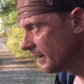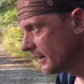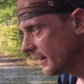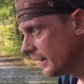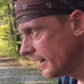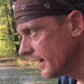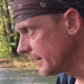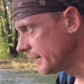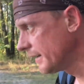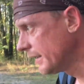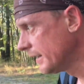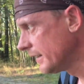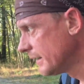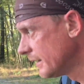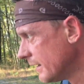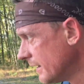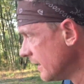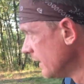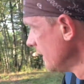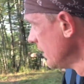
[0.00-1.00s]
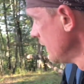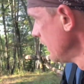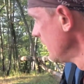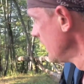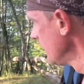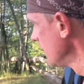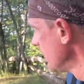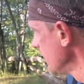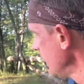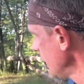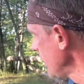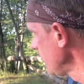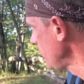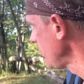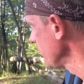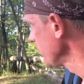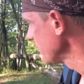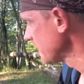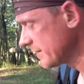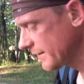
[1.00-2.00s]
And now I'm
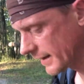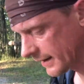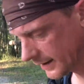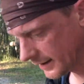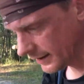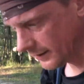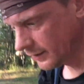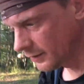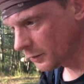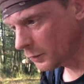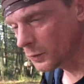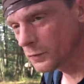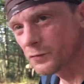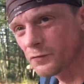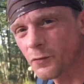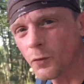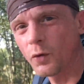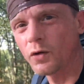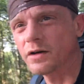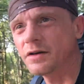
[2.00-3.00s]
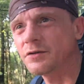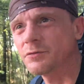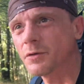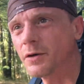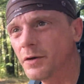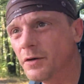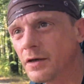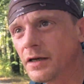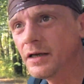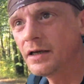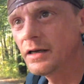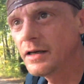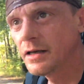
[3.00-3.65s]
on this like a old forest road.